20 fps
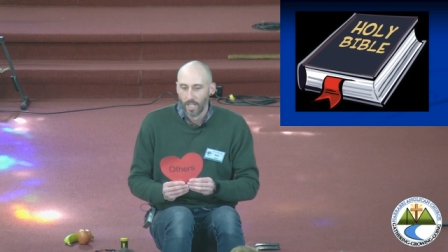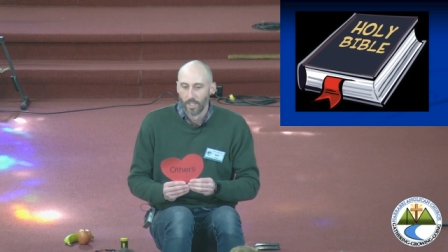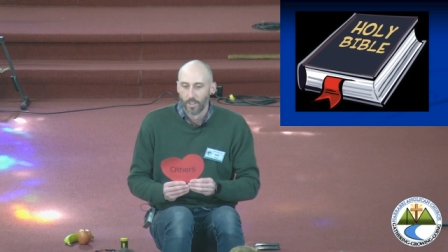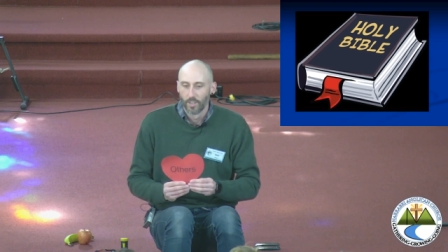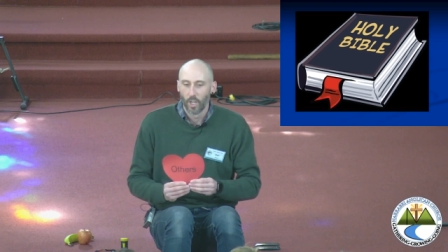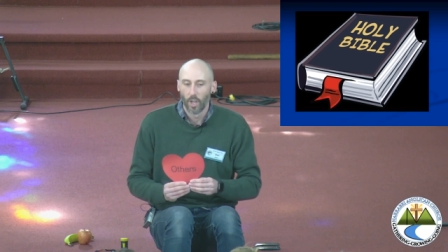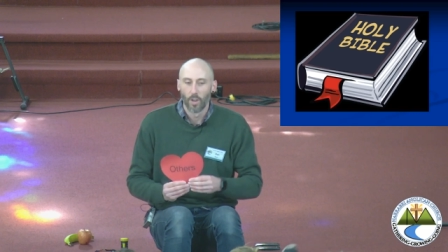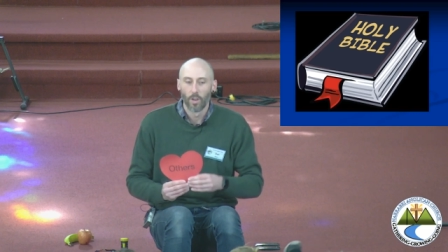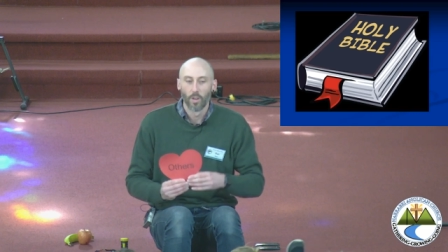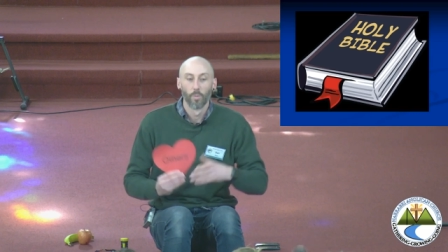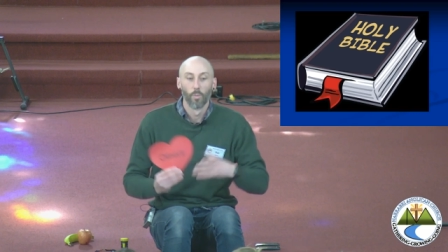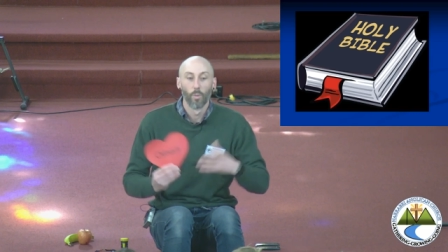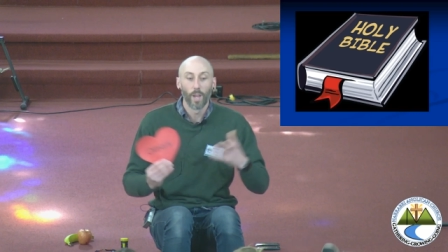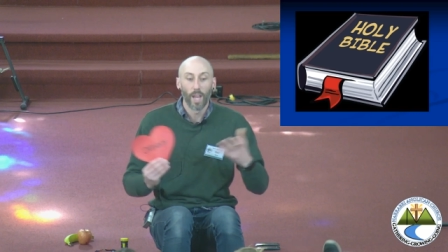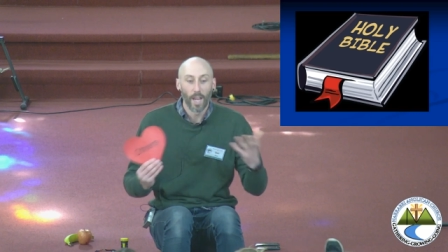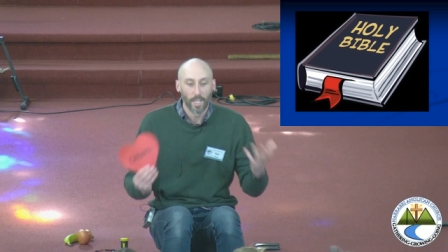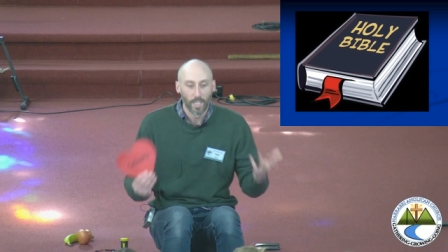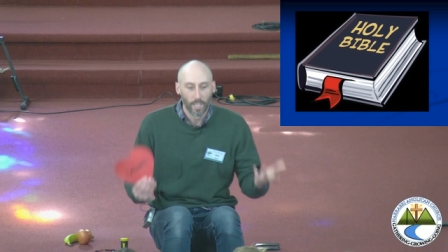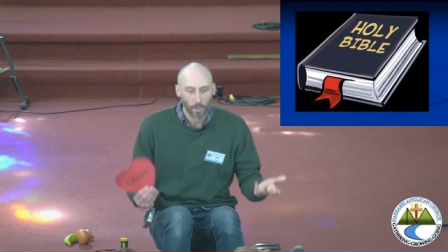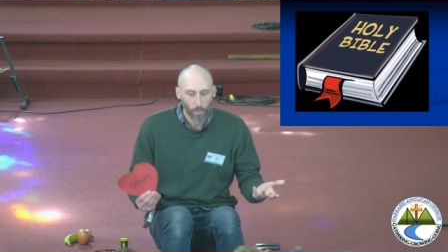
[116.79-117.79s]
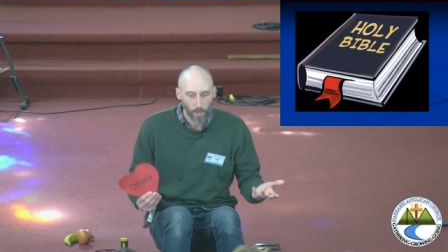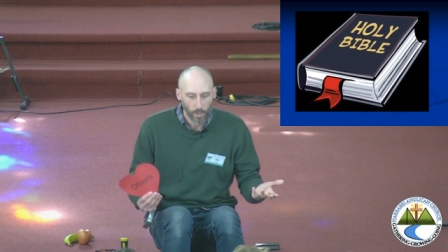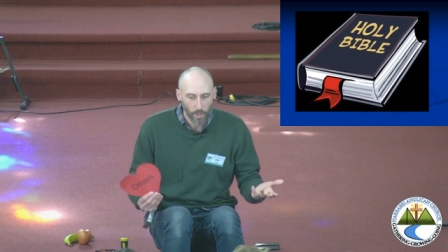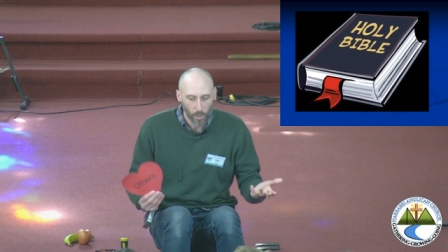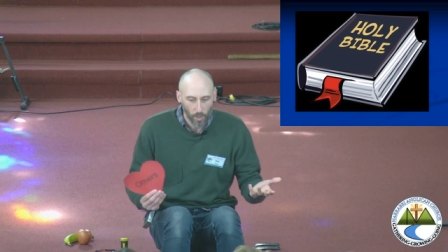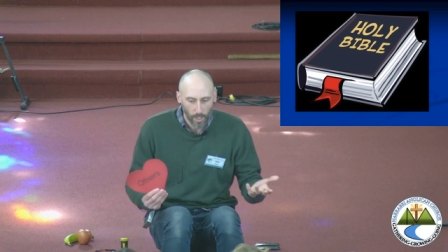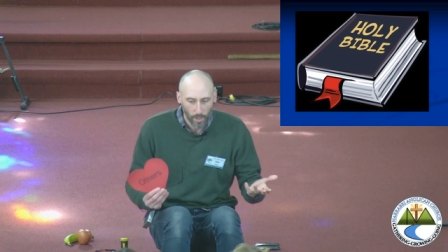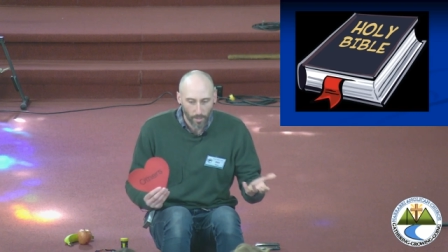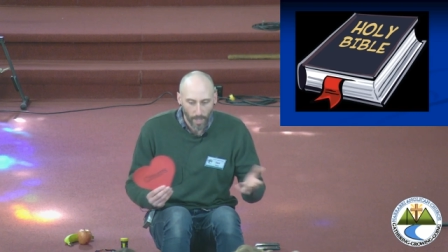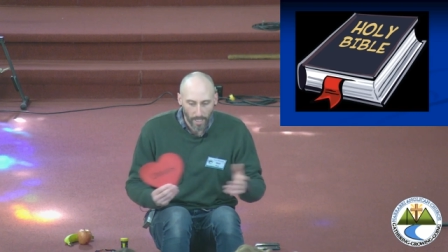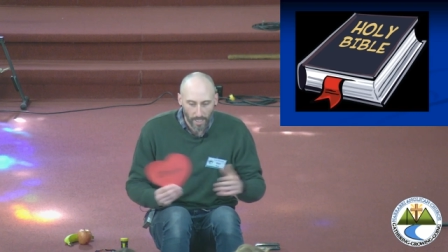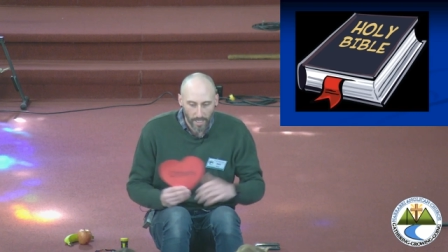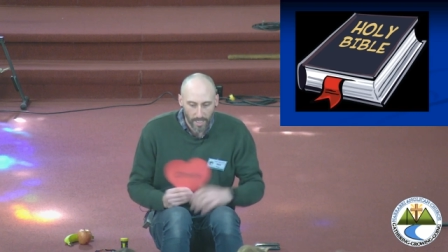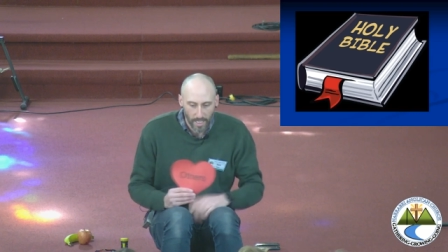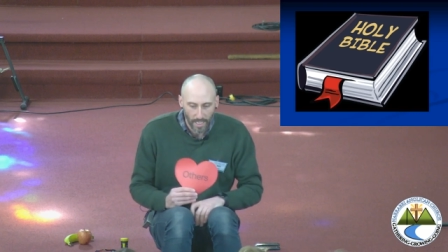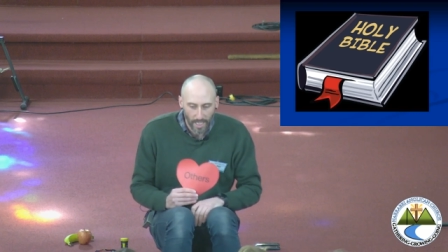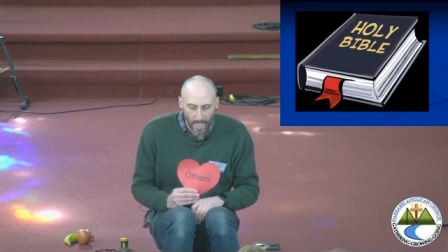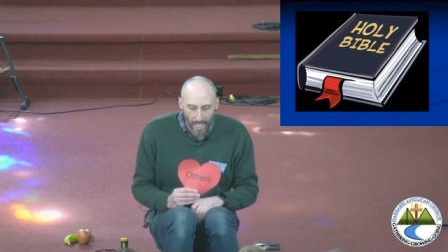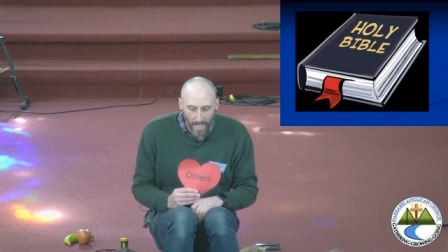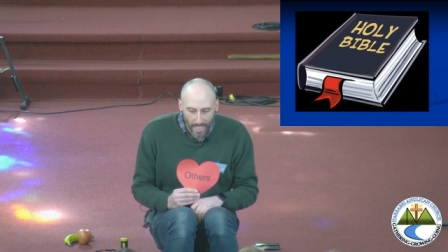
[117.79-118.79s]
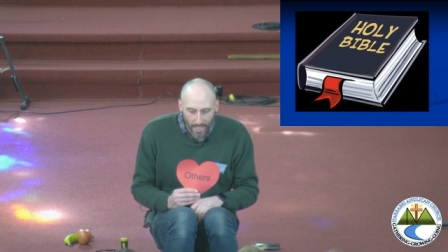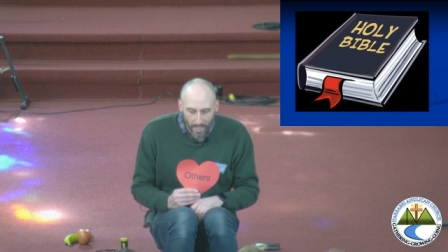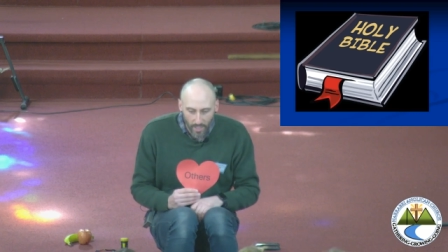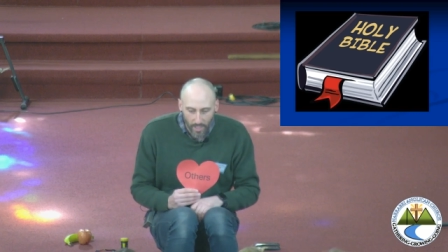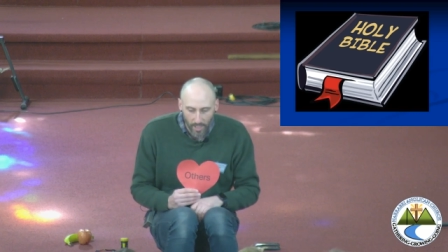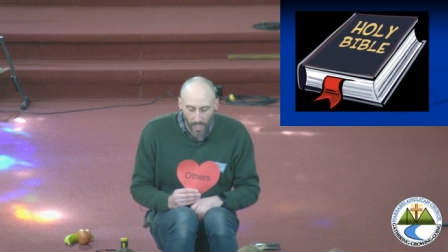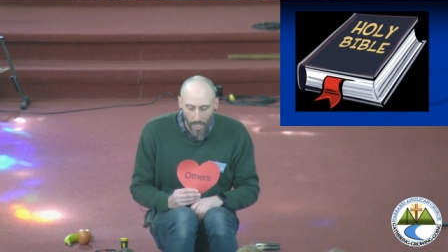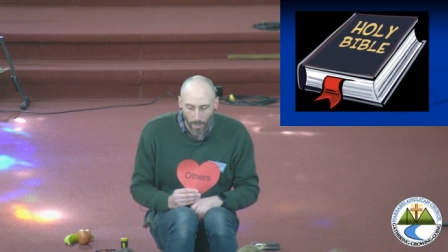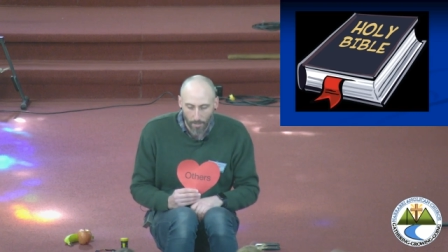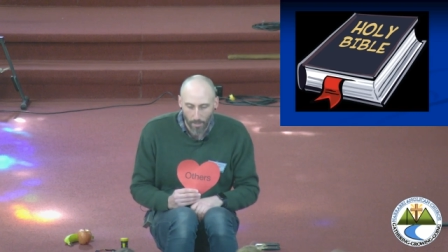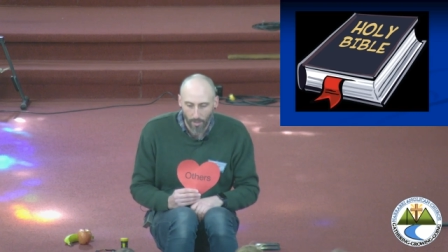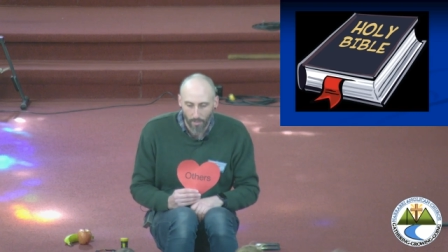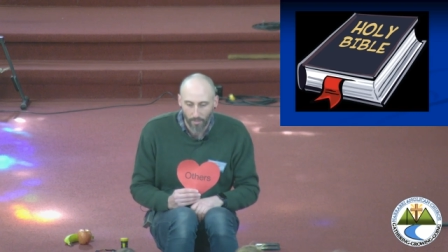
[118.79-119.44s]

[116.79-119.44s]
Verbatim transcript: So we actually were talking about this in kids club on